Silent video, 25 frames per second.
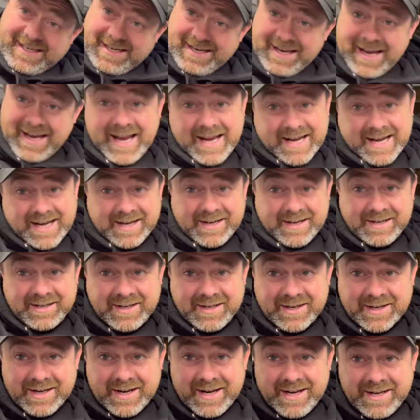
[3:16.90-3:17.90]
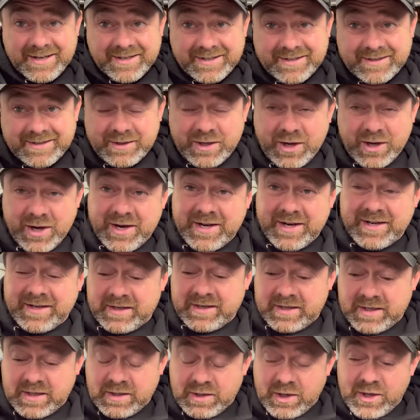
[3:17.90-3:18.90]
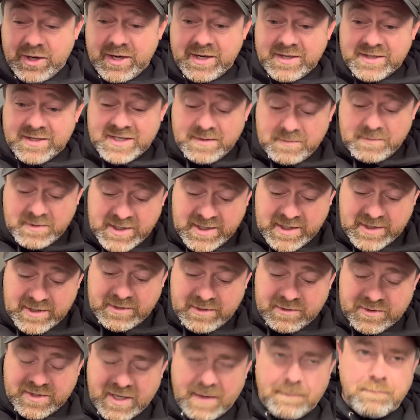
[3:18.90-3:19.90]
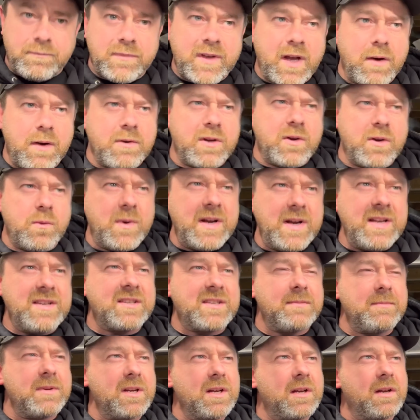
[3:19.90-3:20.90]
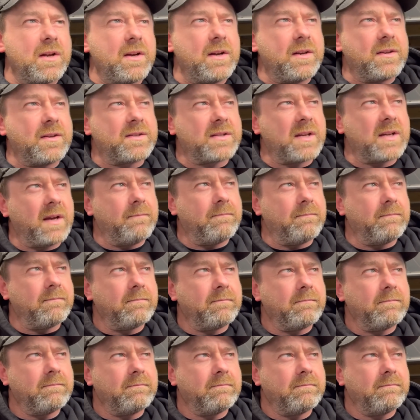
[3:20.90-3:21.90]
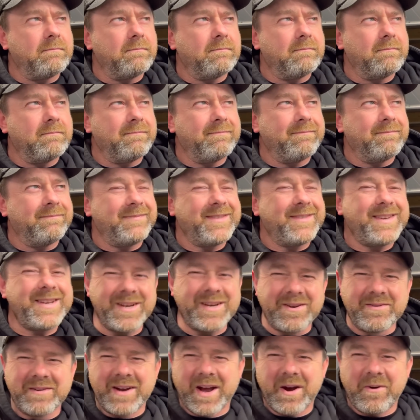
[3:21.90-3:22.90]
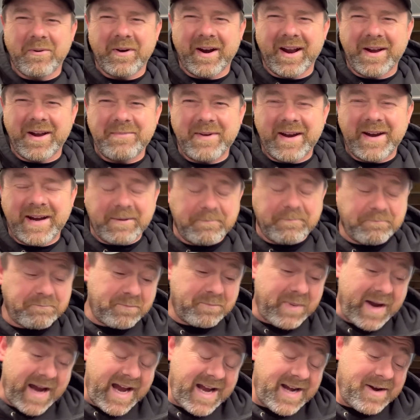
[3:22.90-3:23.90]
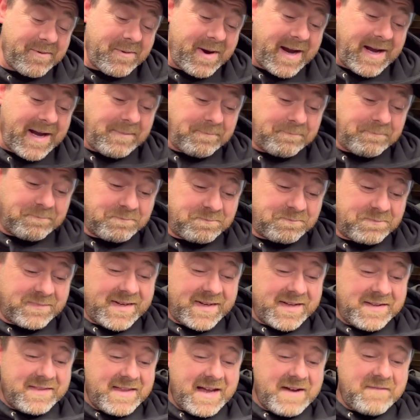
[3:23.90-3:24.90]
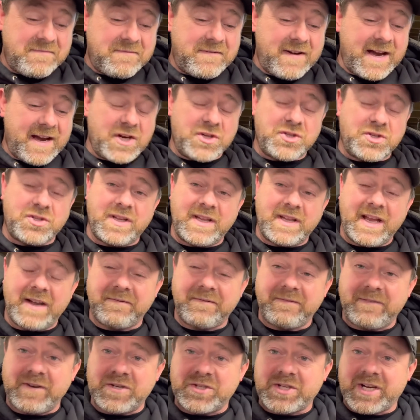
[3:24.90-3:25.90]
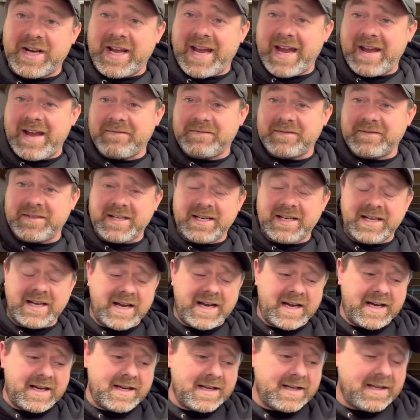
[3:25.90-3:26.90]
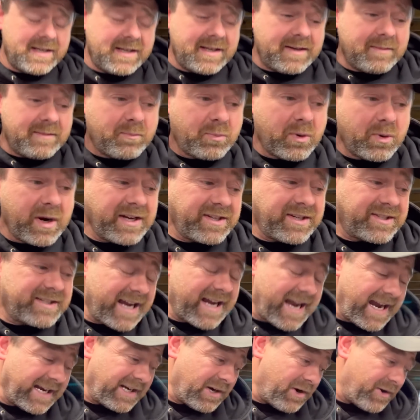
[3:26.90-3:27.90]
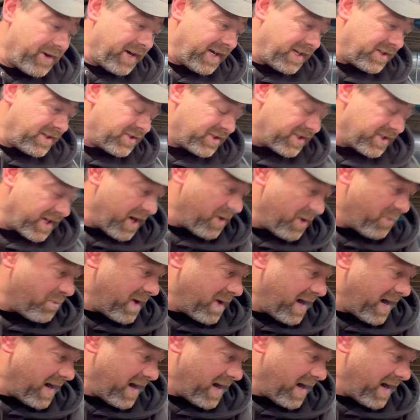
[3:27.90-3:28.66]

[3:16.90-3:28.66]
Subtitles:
Hey, you learn some and you lose some. No, you win some and you learn some. You know what I mean. But anyway, that fish had a hefty price tag on it, so